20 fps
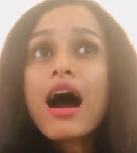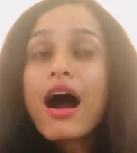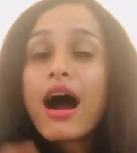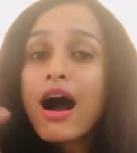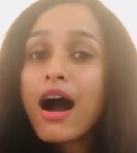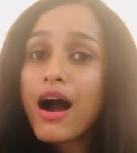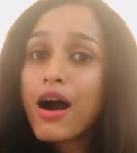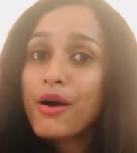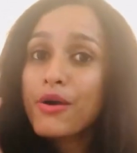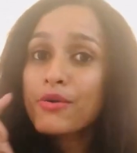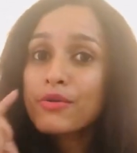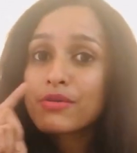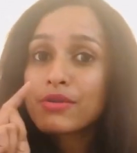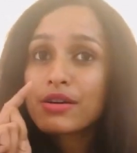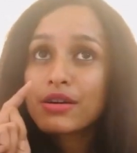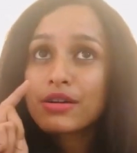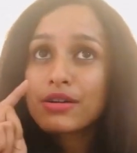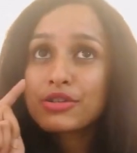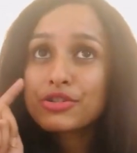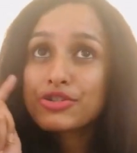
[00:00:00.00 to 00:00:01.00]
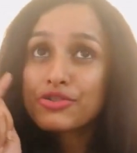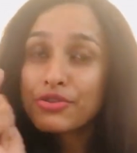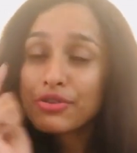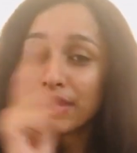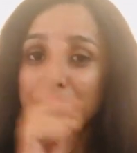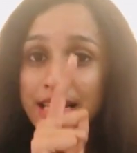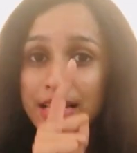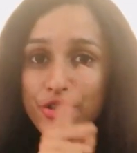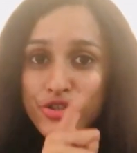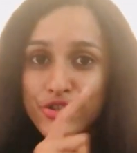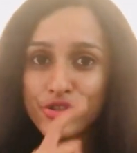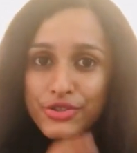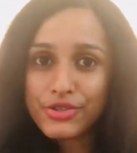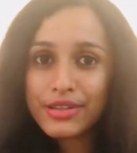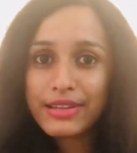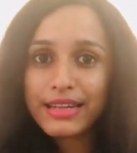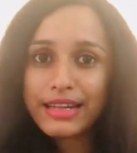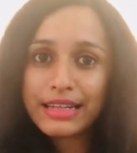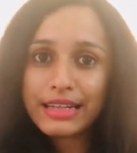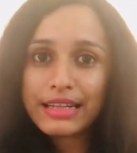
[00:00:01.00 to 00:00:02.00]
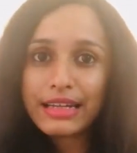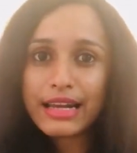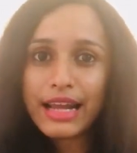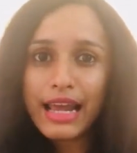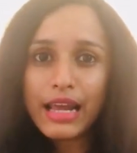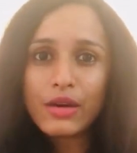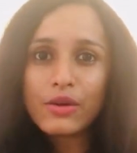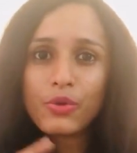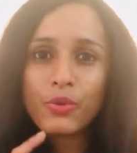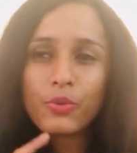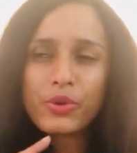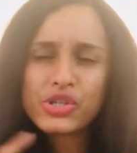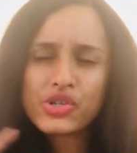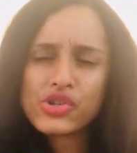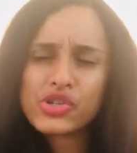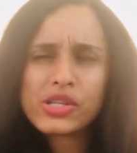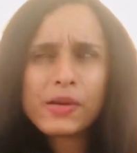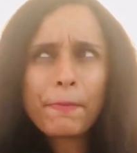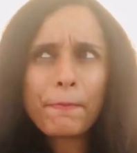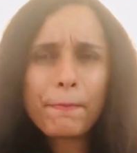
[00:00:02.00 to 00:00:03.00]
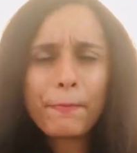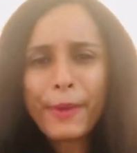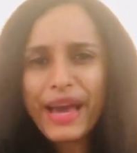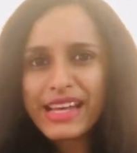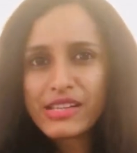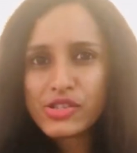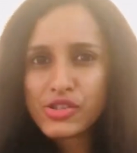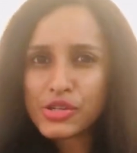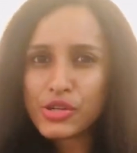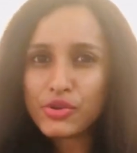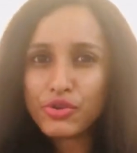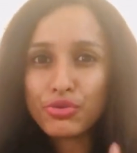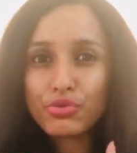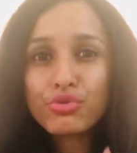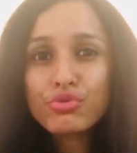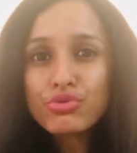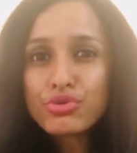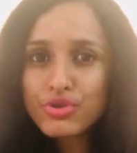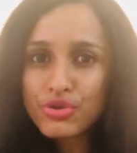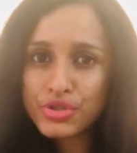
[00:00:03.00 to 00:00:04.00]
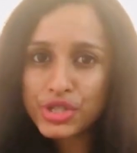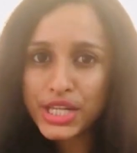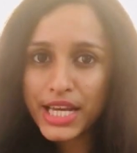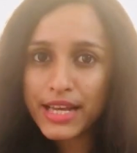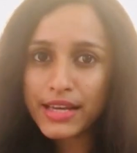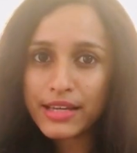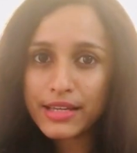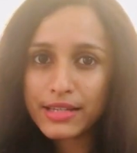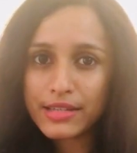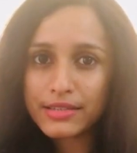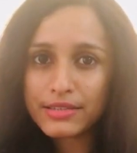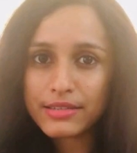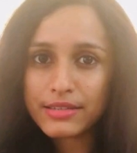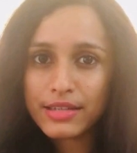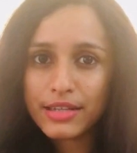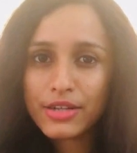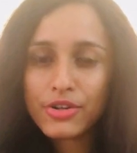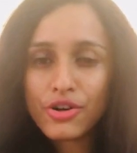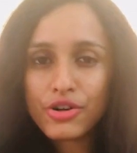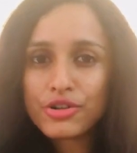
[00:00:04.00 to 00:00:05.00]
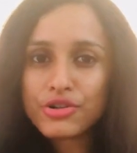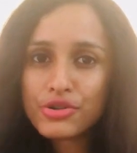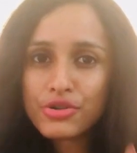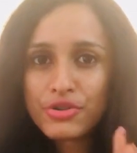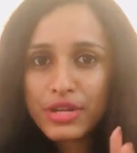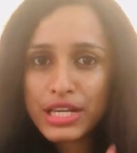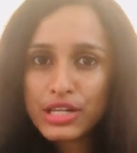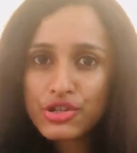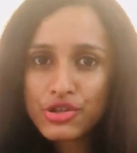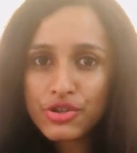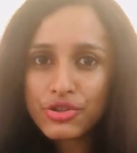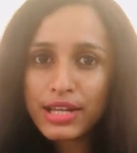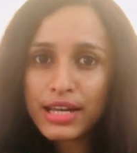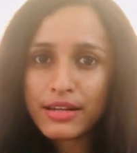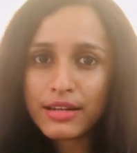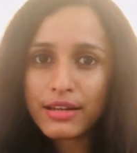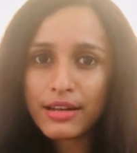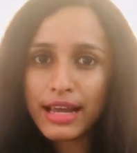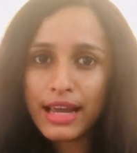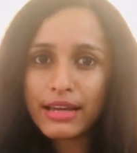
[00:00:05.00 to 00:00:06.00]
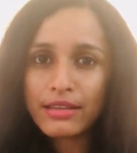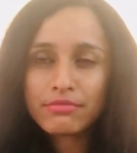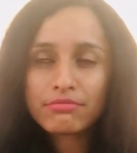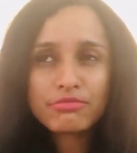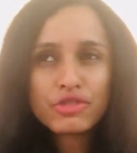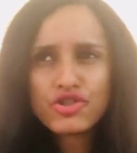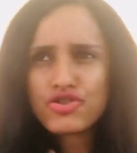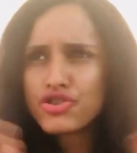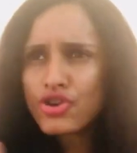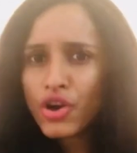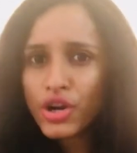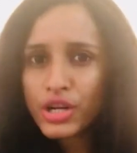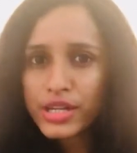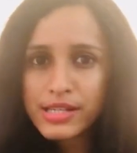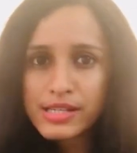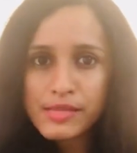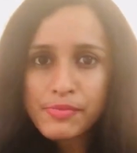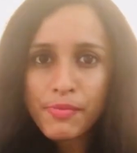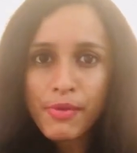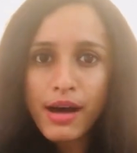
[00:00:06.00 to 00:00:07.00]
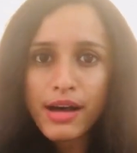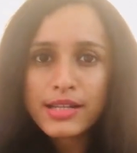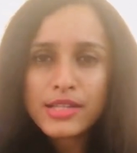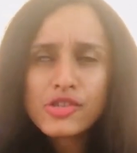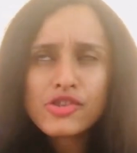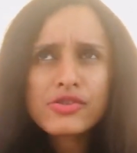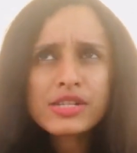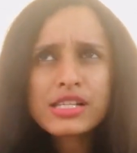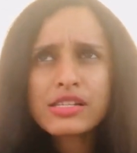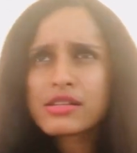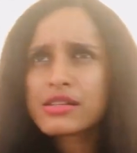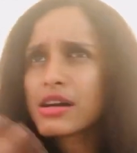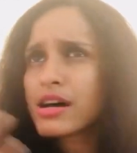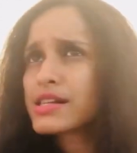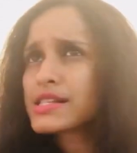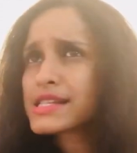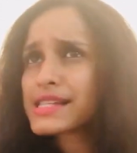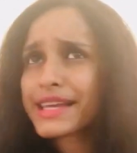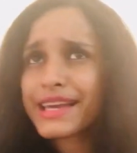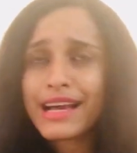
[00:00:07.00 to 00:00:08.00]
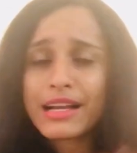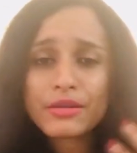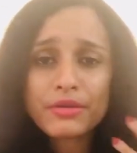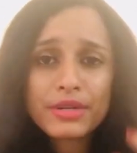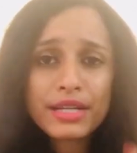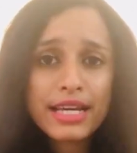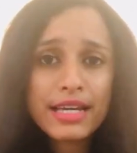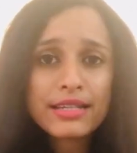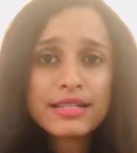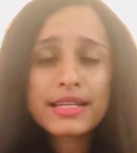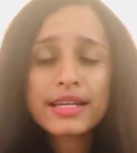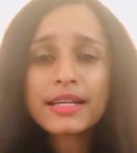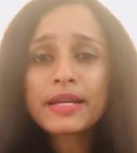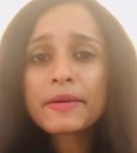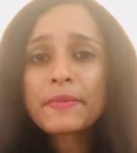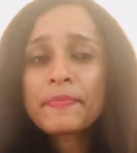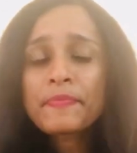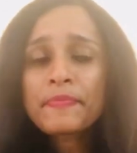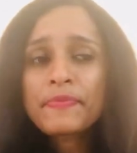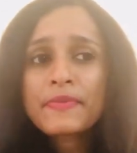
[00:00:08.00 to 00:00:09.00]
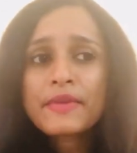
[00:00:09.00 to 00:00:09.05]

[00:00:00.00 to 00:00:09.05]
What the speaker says: how to reach that grain, which is the best route to take in order to reach to that grain, the shortest path. So it starts calculating